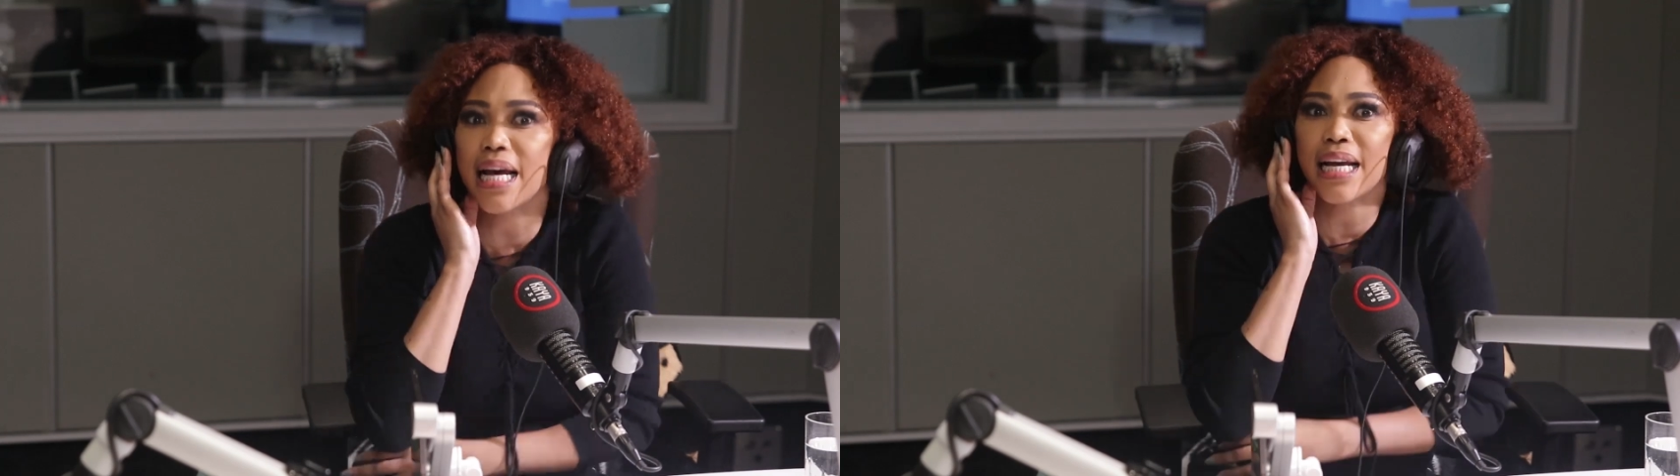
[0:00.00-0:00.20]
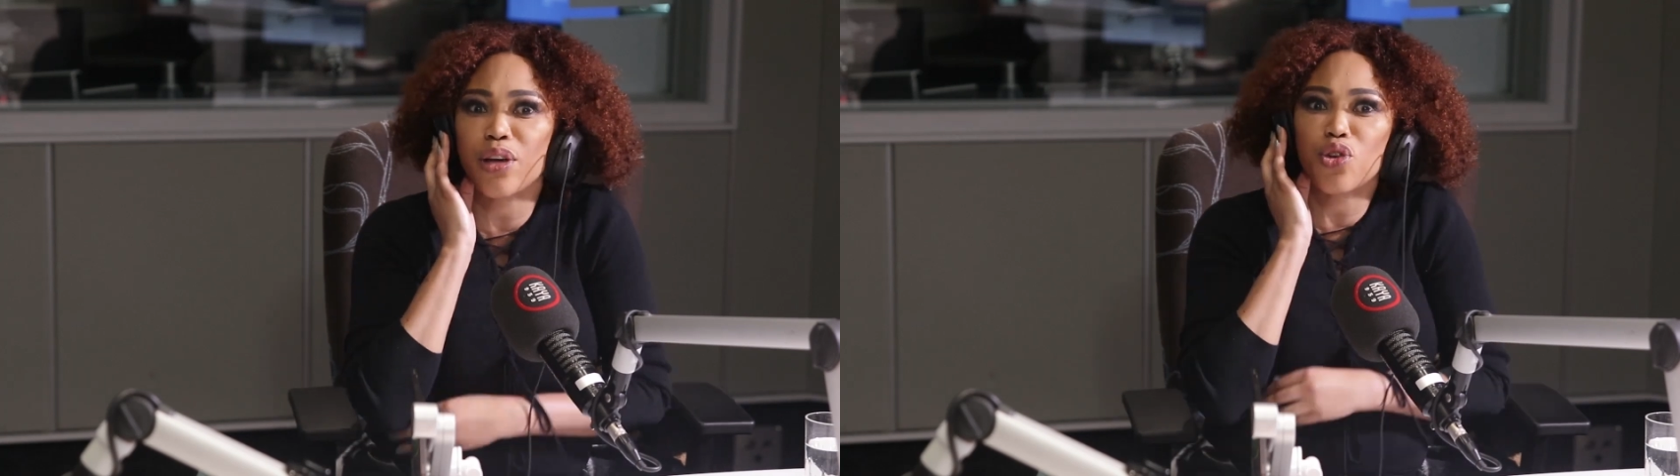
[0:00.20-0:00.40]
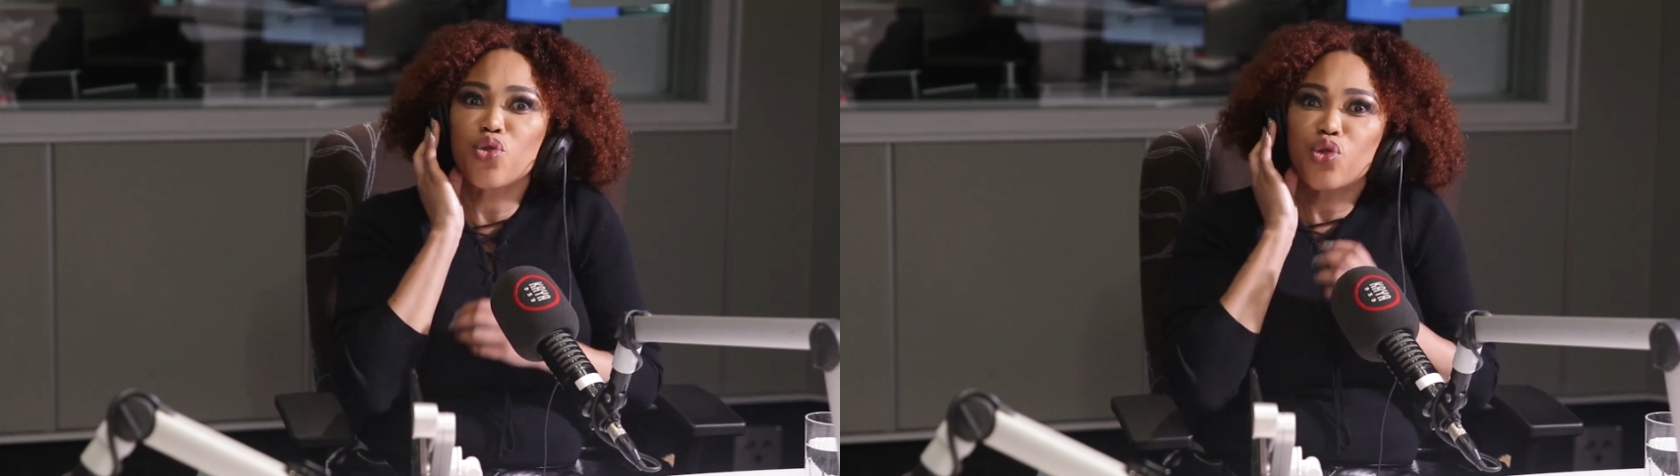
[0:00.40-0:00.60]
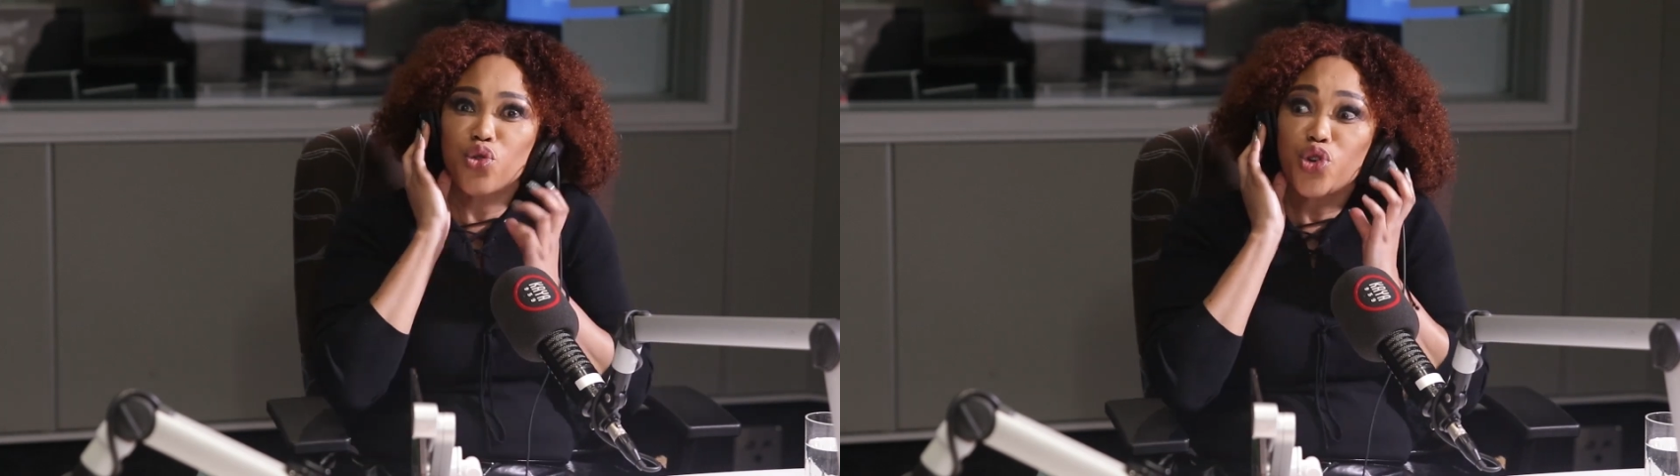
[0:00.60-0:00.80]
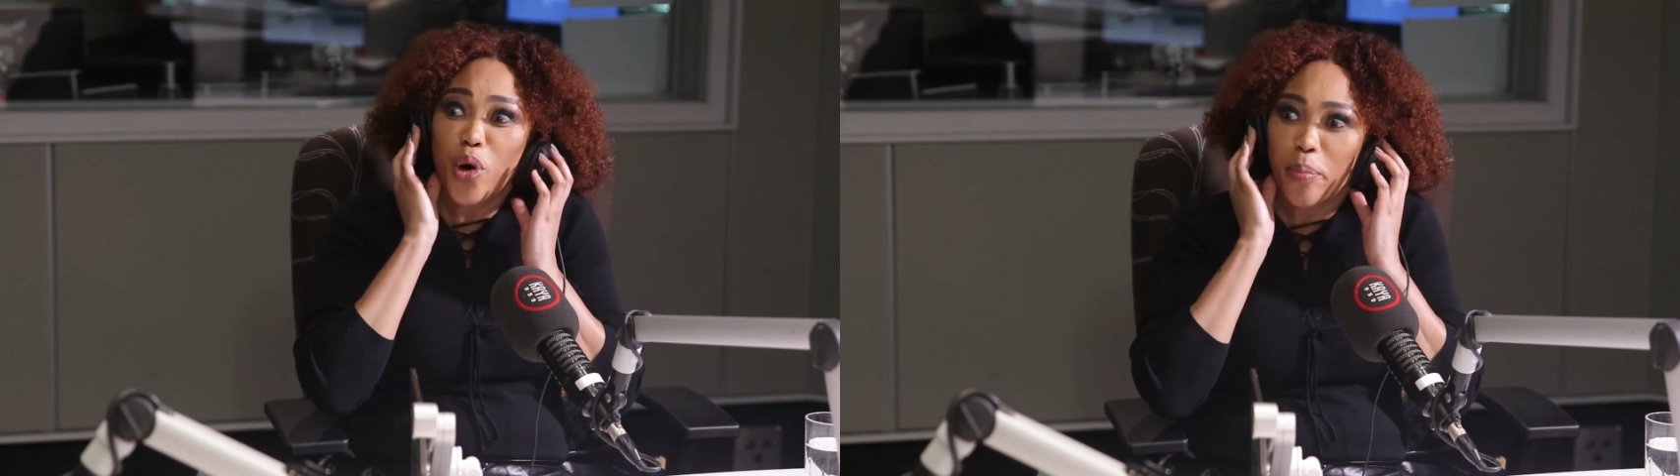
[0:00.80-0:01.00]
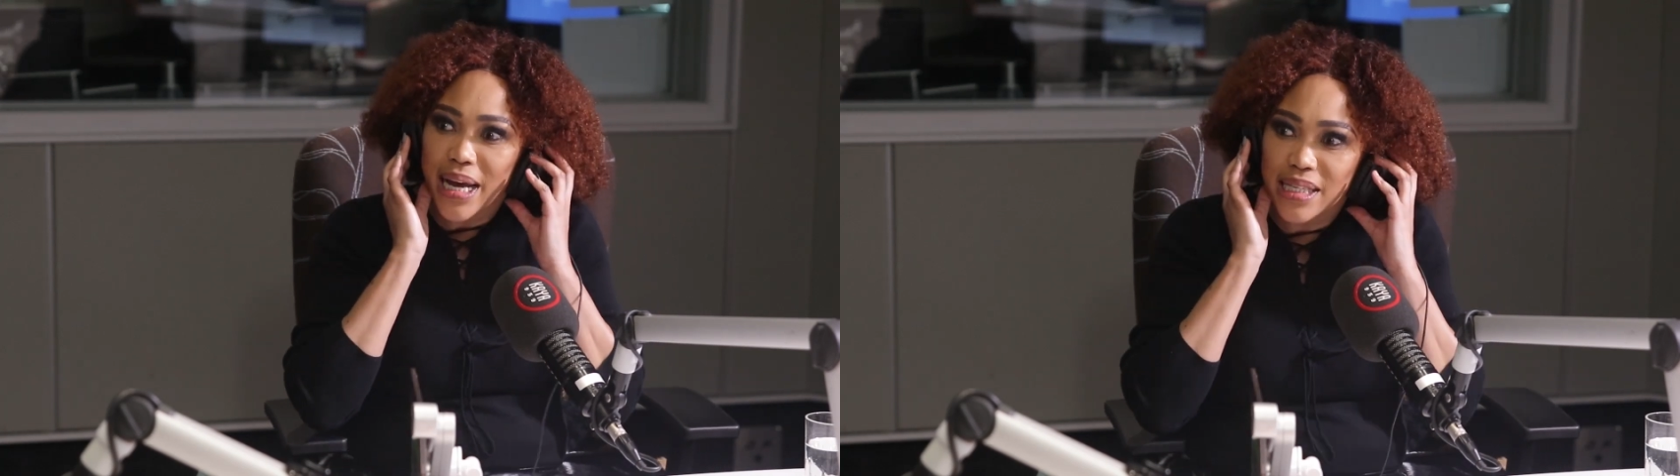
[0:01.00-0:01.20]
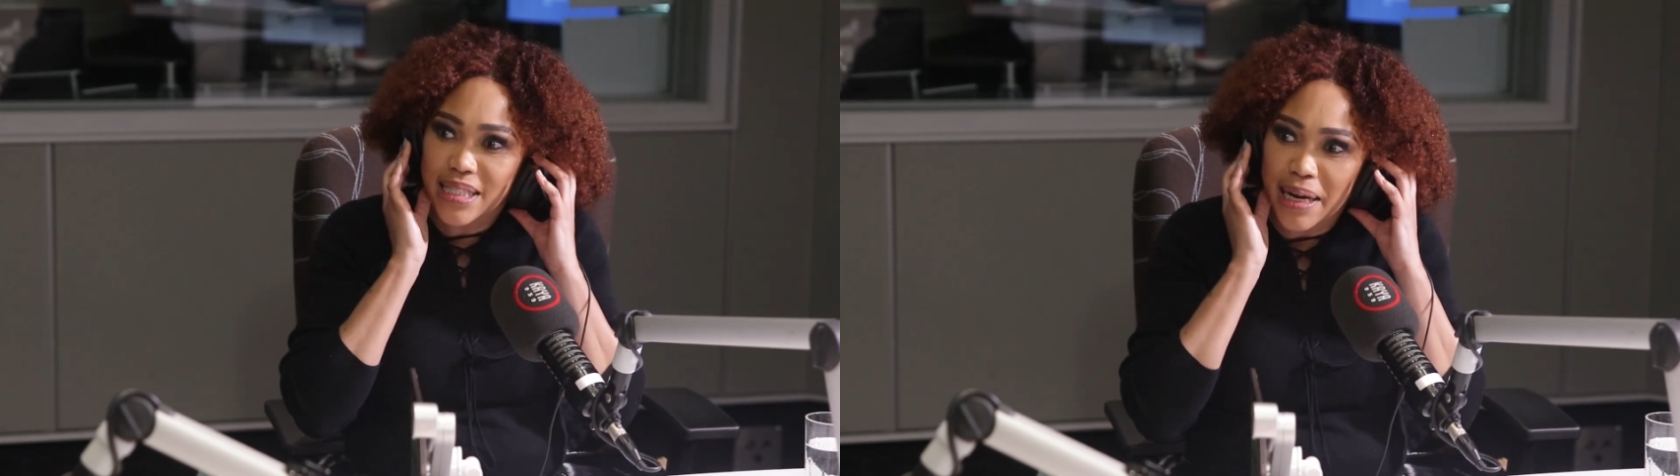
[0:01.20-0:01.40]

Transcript: Like, you do your best.